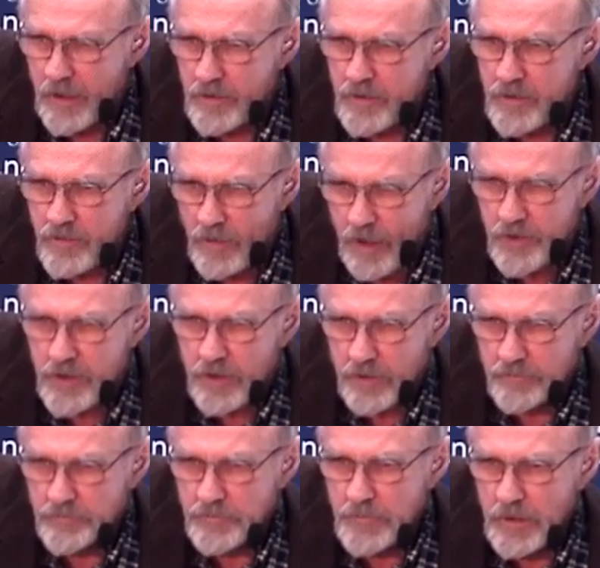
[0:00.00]
and
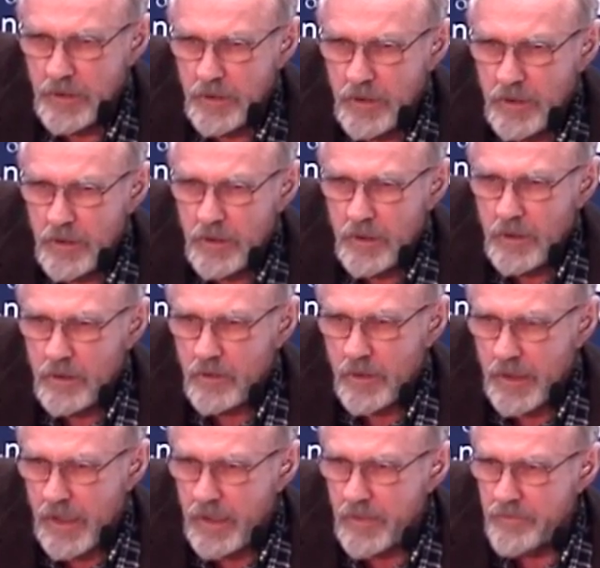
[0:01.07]
structure.
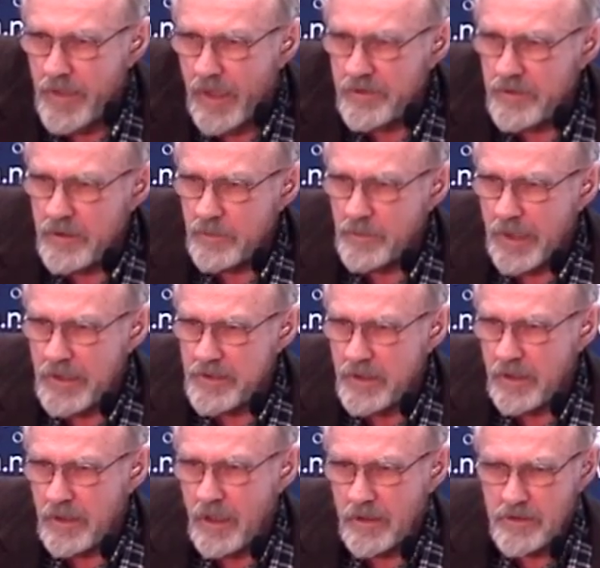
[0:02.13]
Okay, that's the
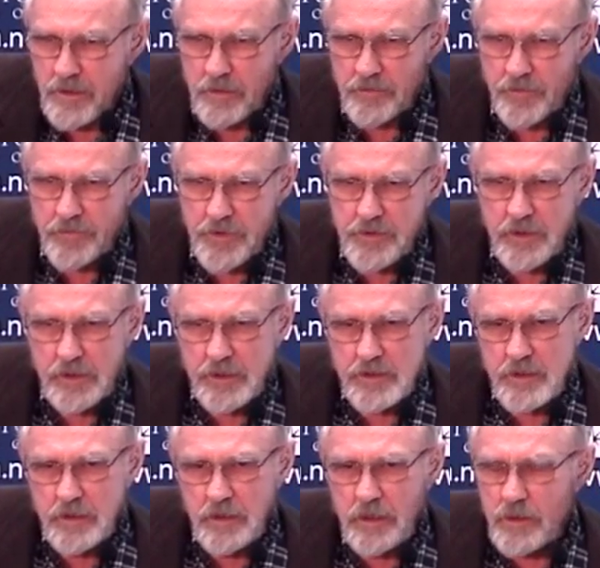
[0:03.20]
basic concept of
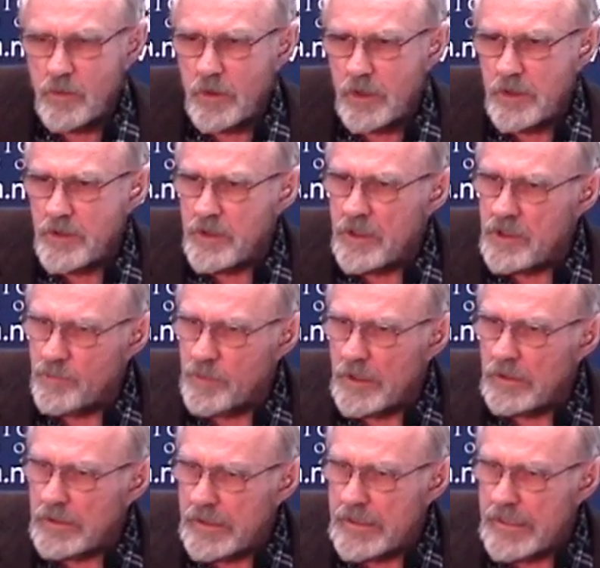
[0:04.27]
resilience. In other words, it's
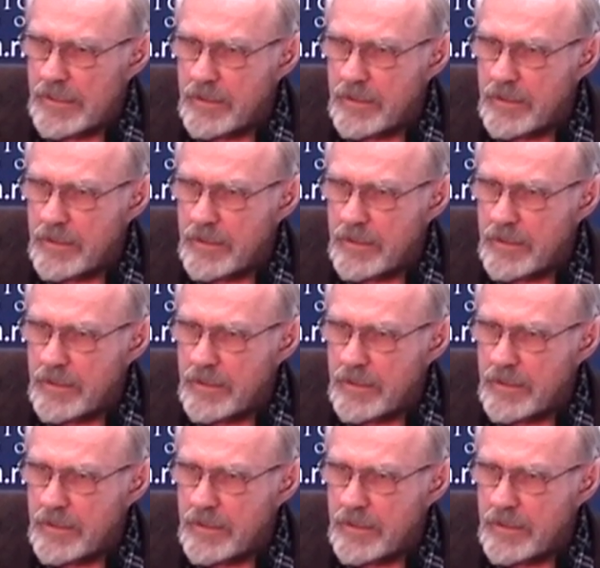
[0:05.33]
building